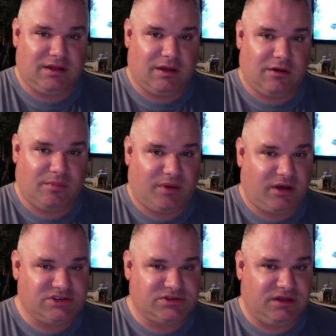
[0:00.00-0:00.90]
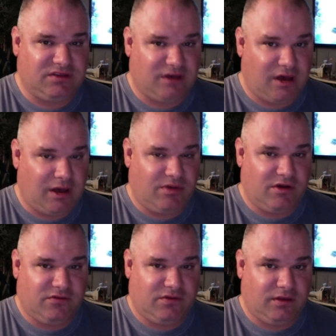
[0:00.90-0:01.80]
lower ball joints on
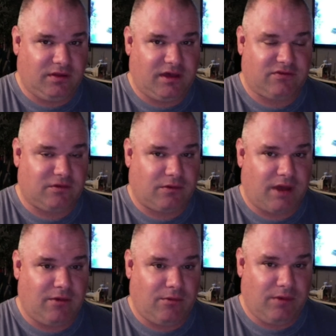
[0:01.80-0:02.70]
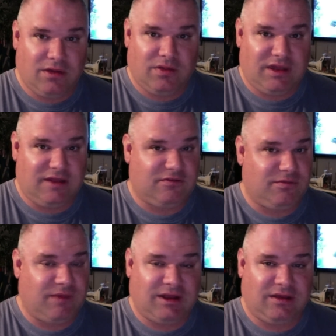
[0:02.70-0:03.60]
both the left and right wheel, and this
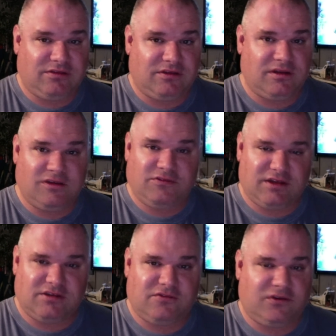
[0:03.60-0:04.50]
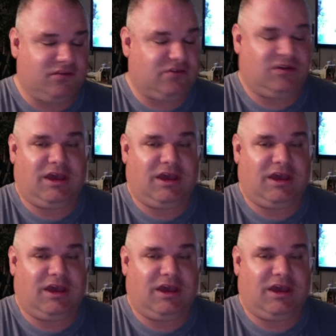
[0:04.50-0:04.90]
made a significant difference,